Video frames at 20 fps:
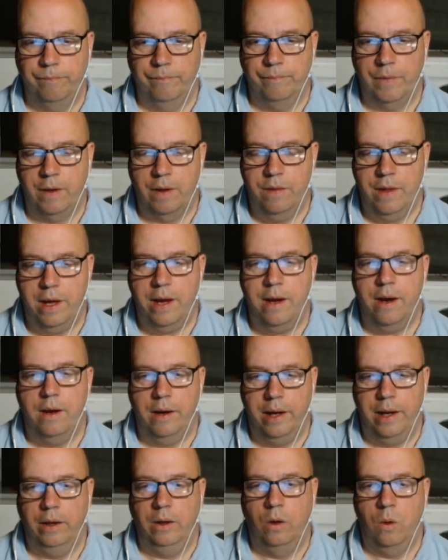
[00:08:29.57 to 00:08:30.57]
They are
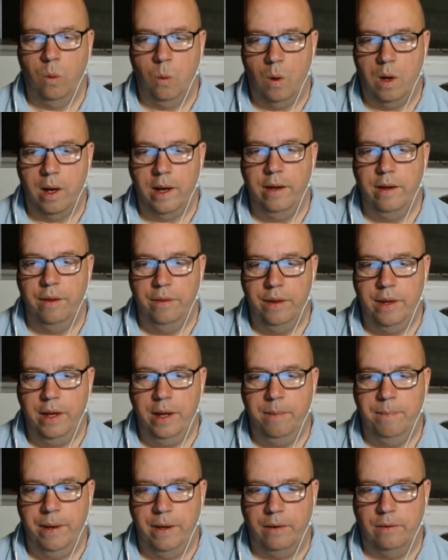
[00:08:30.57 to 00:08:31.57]
in quite the
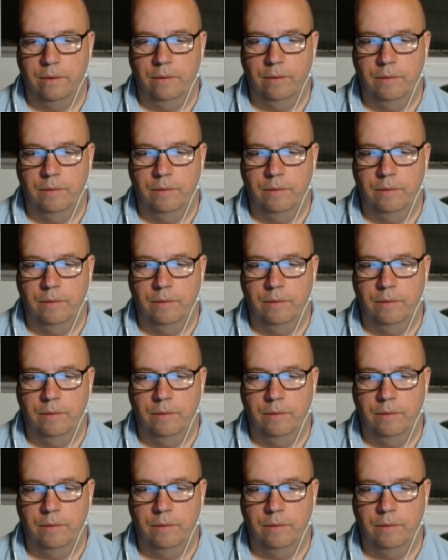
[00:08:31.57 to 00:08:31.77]
pickle.